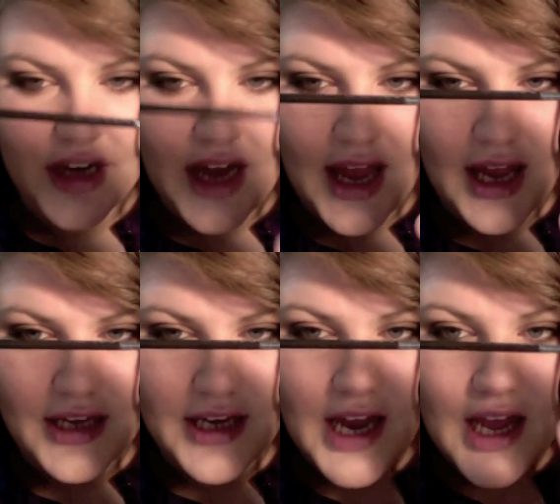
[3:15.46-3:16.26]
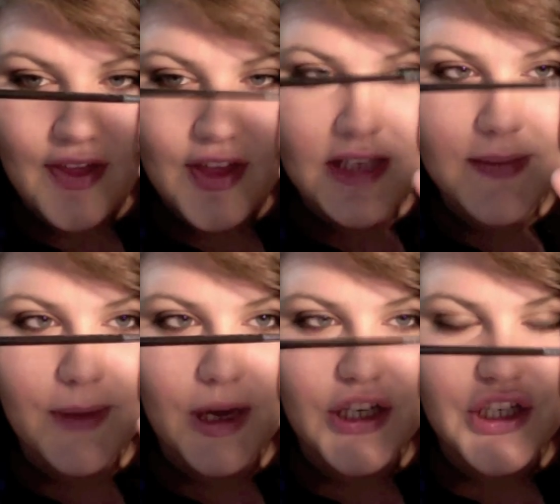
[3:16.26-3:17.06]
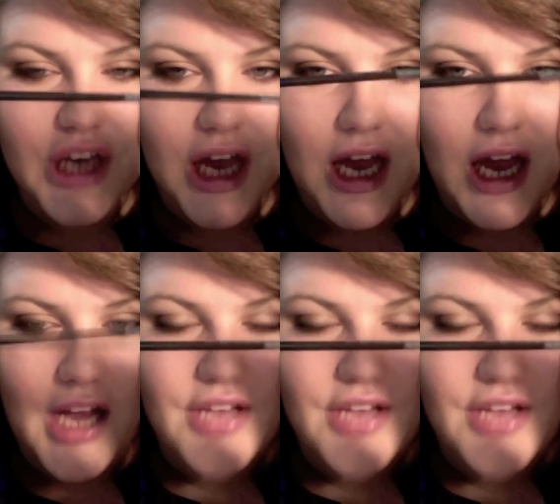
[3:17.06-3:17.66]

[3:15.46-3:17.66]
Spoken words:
and this brush, I